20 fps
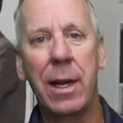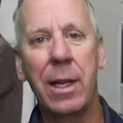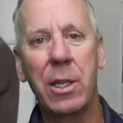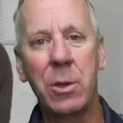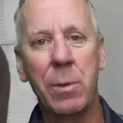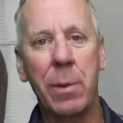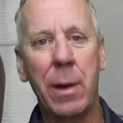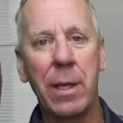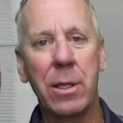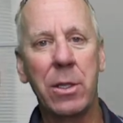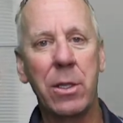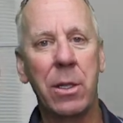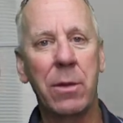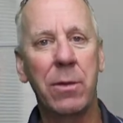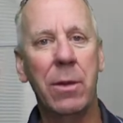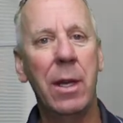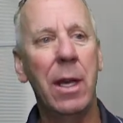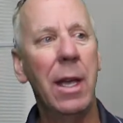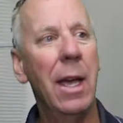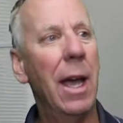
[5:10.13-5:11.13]

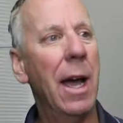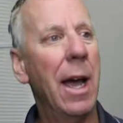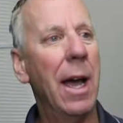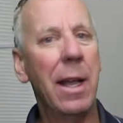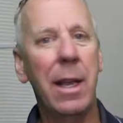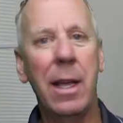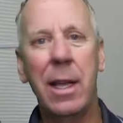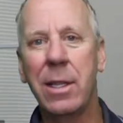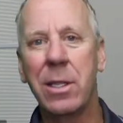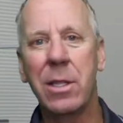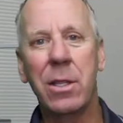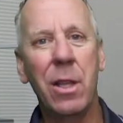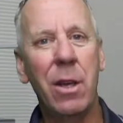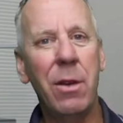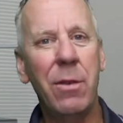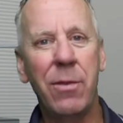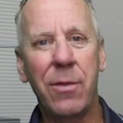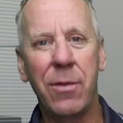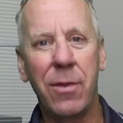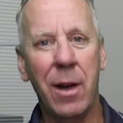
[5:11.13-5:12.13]
inexpensive, I, it's
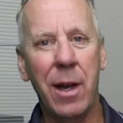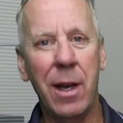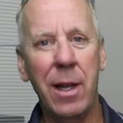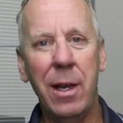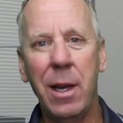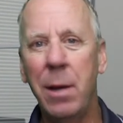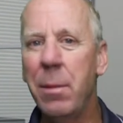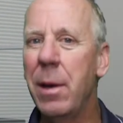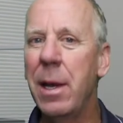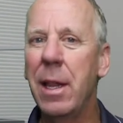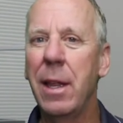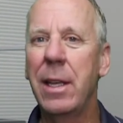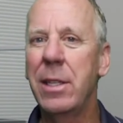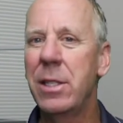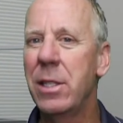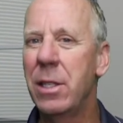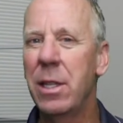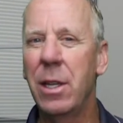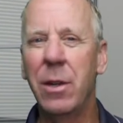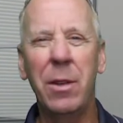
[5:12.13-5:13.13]
no fun. Nobody
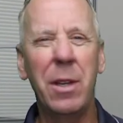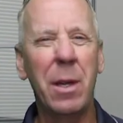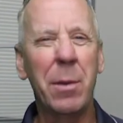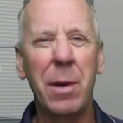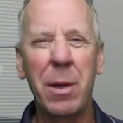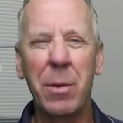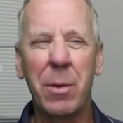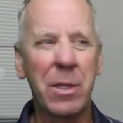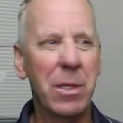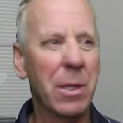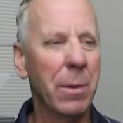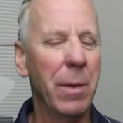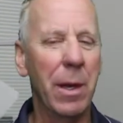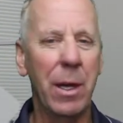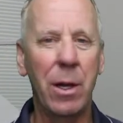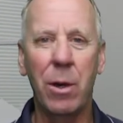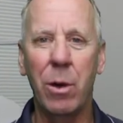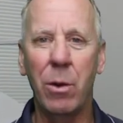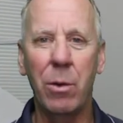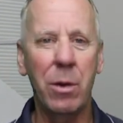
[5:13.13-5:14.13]
likes to do it. Nobody wants to
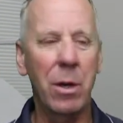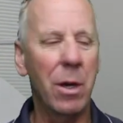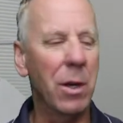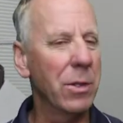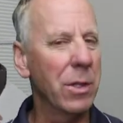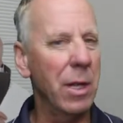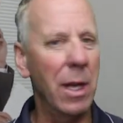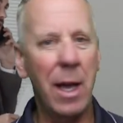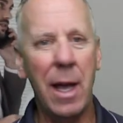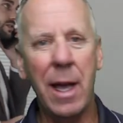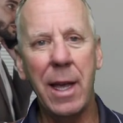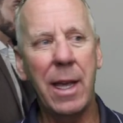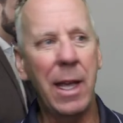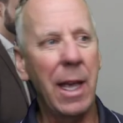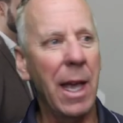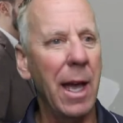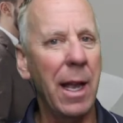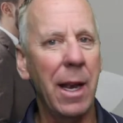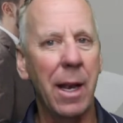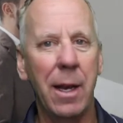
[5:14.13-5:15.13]
make cold calls. I
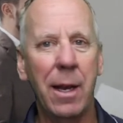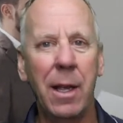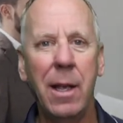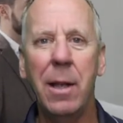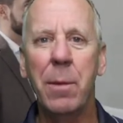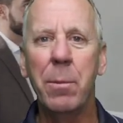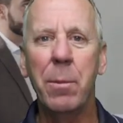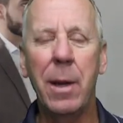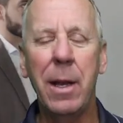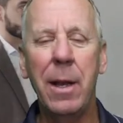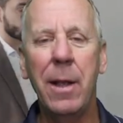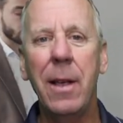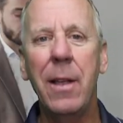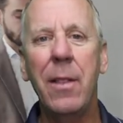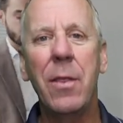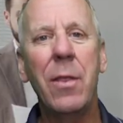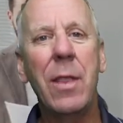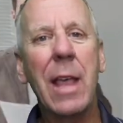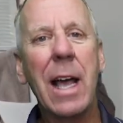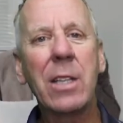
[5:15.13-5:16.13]
get it. But
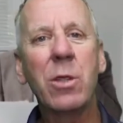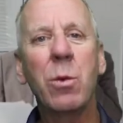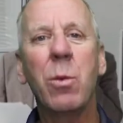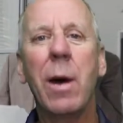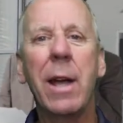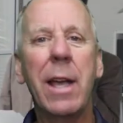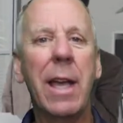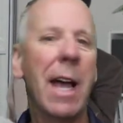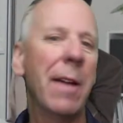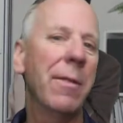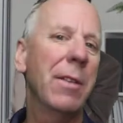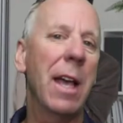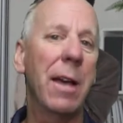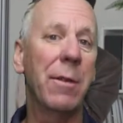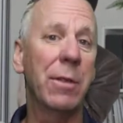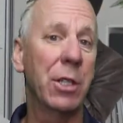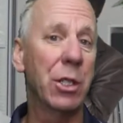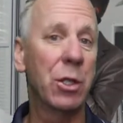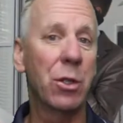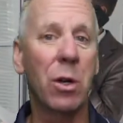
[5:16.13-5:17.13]
that's why you have to
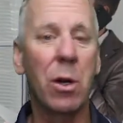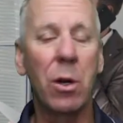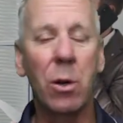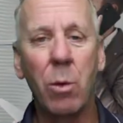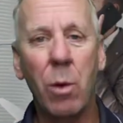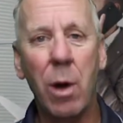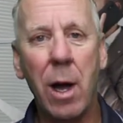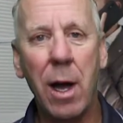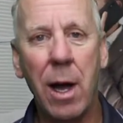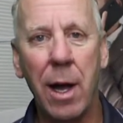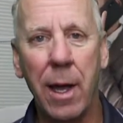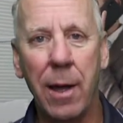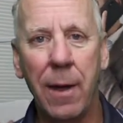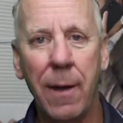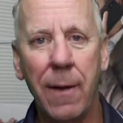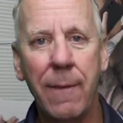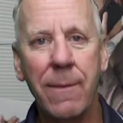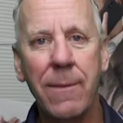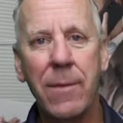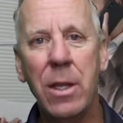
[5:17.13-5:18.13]
have a strong why.
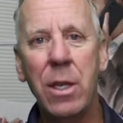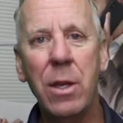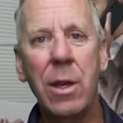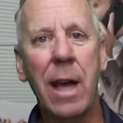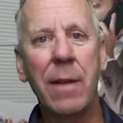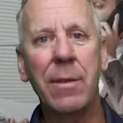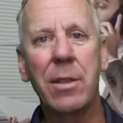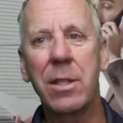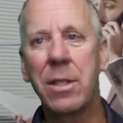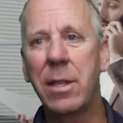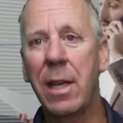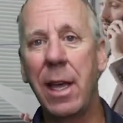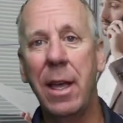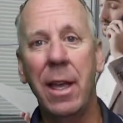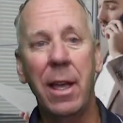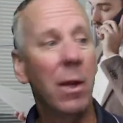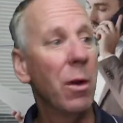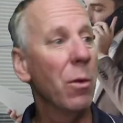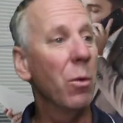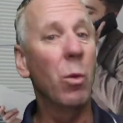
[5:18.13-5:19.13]
You have to
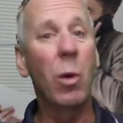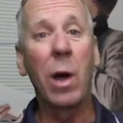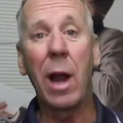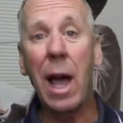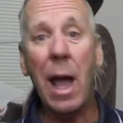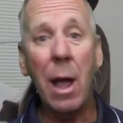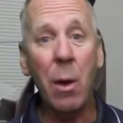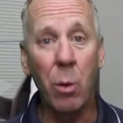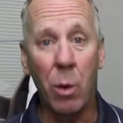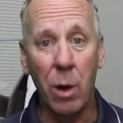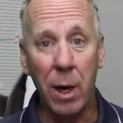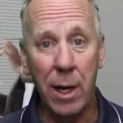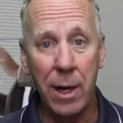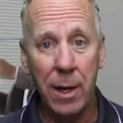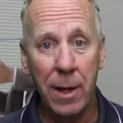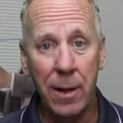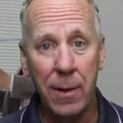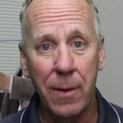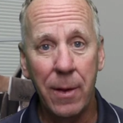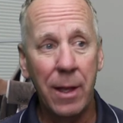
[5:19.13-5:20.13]
say, what I want